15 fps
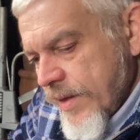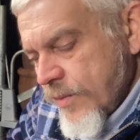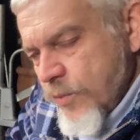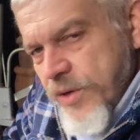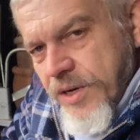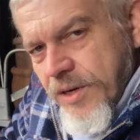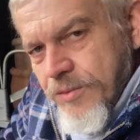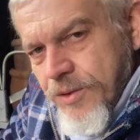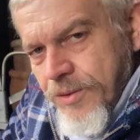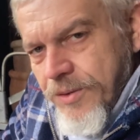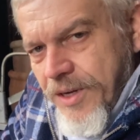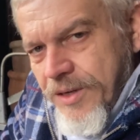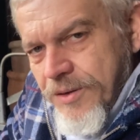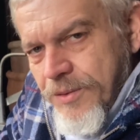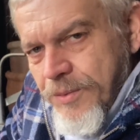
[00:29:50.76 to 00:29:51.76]
we don't do
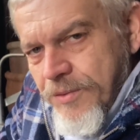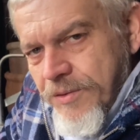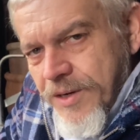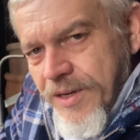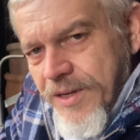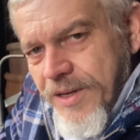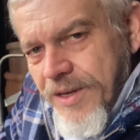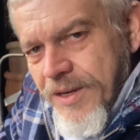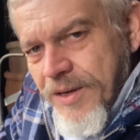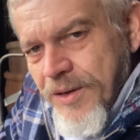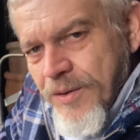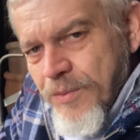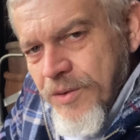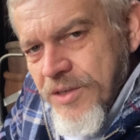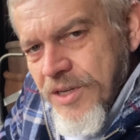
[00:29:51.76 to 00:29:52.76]
that, do we really?
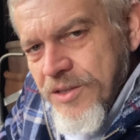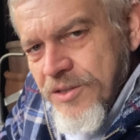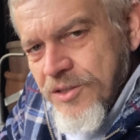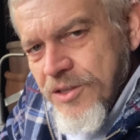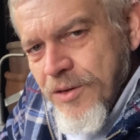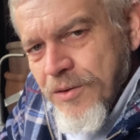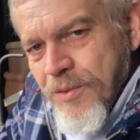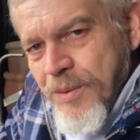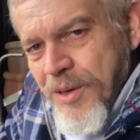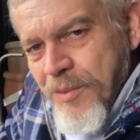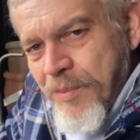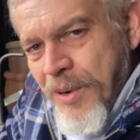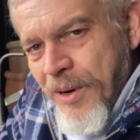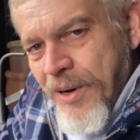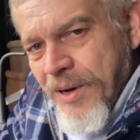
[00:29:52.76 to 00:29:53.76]
We tend to sow them in a
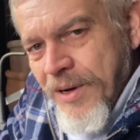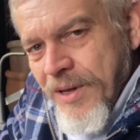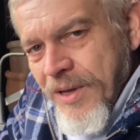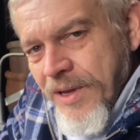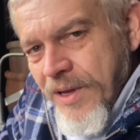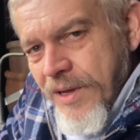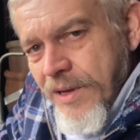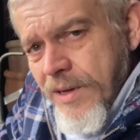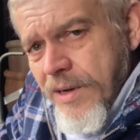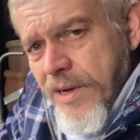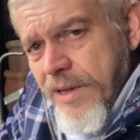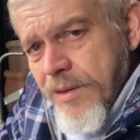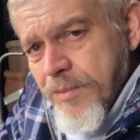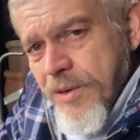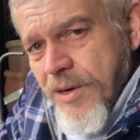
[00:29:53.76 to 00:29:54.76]
pot,
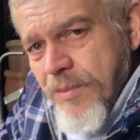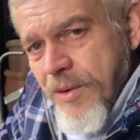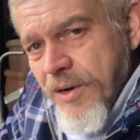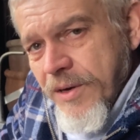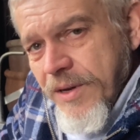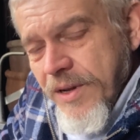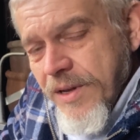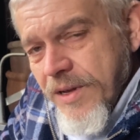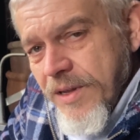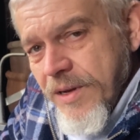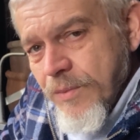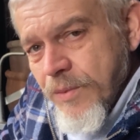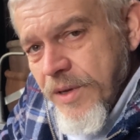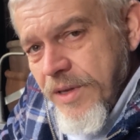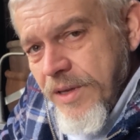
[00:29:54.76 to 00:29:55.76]
let them come on, and
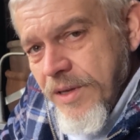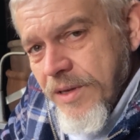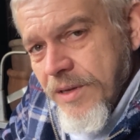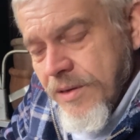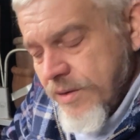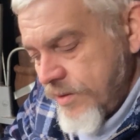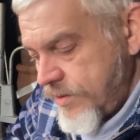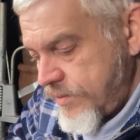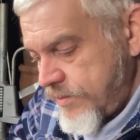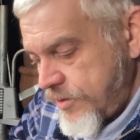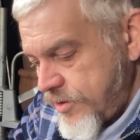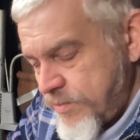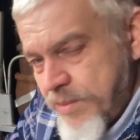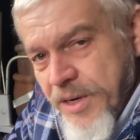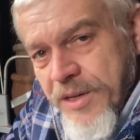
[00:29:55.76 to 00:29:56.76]
then we
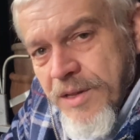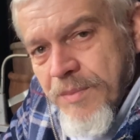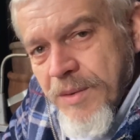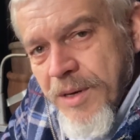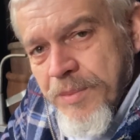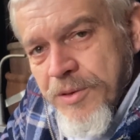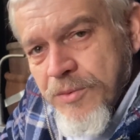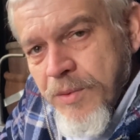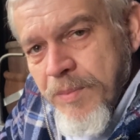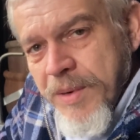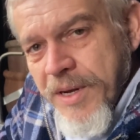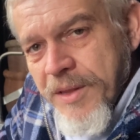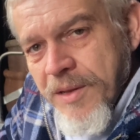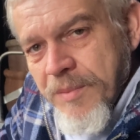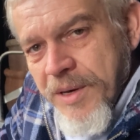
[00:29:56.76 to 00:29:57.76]
split them up as we
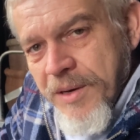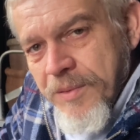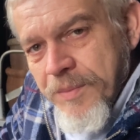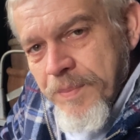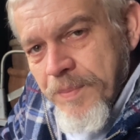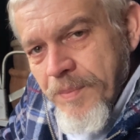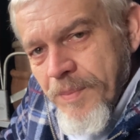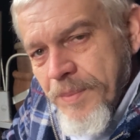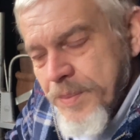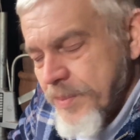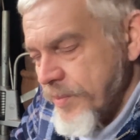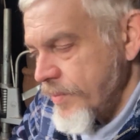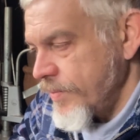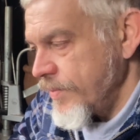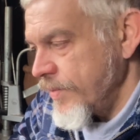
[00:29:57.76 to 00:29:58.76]
plant them out.
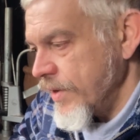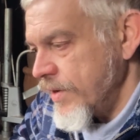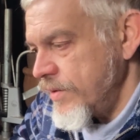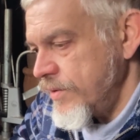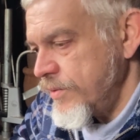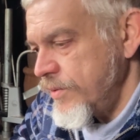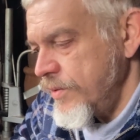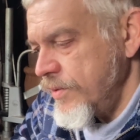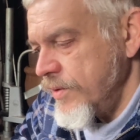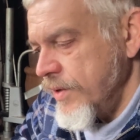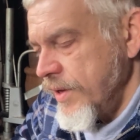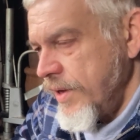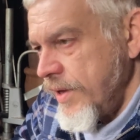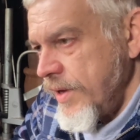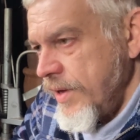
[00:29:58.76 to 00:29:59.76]
And I thought,
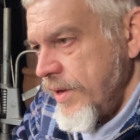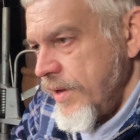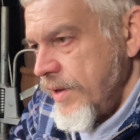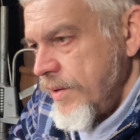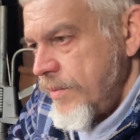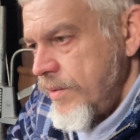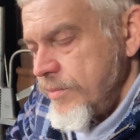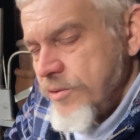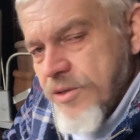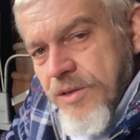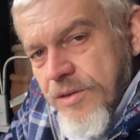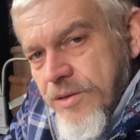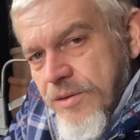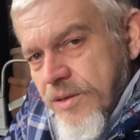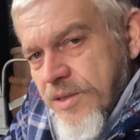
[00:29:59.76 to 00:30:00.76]
well, I'm just
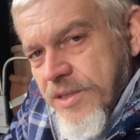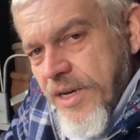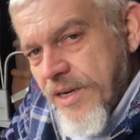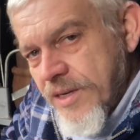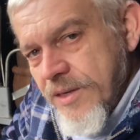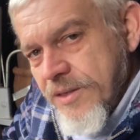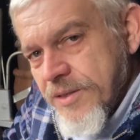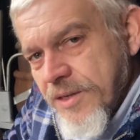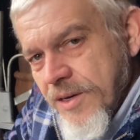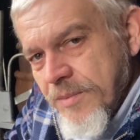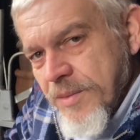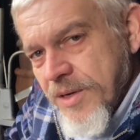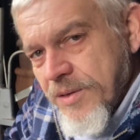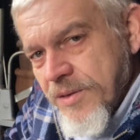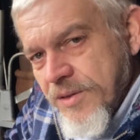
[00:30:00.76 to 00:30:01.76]
going to do exactly the same
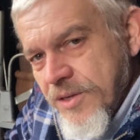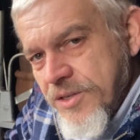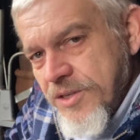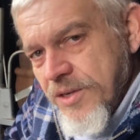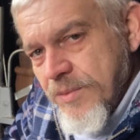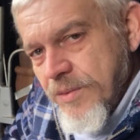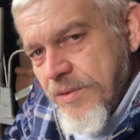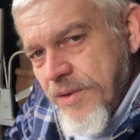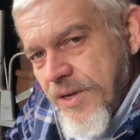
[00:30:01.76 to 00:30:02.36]
method this year with